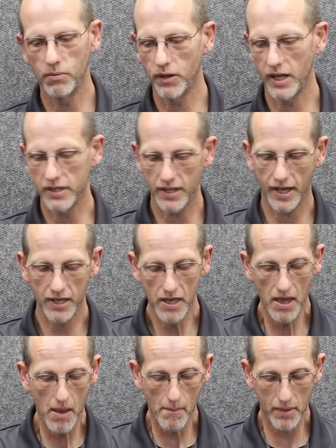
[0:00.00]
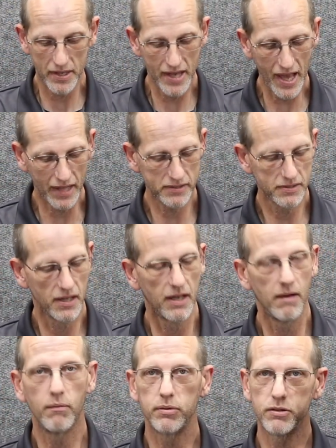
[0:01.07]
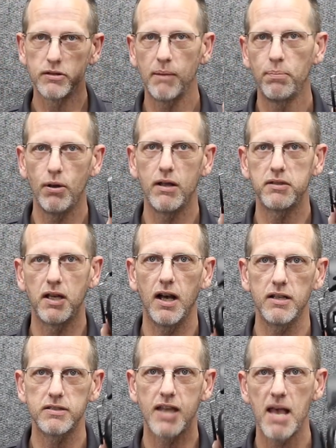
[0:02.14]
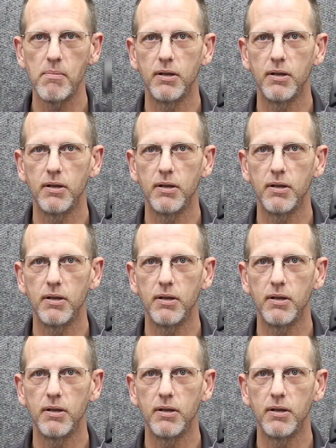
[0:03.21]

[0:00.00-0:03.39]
or anything. But yes, as soon as I pull out the aux cable,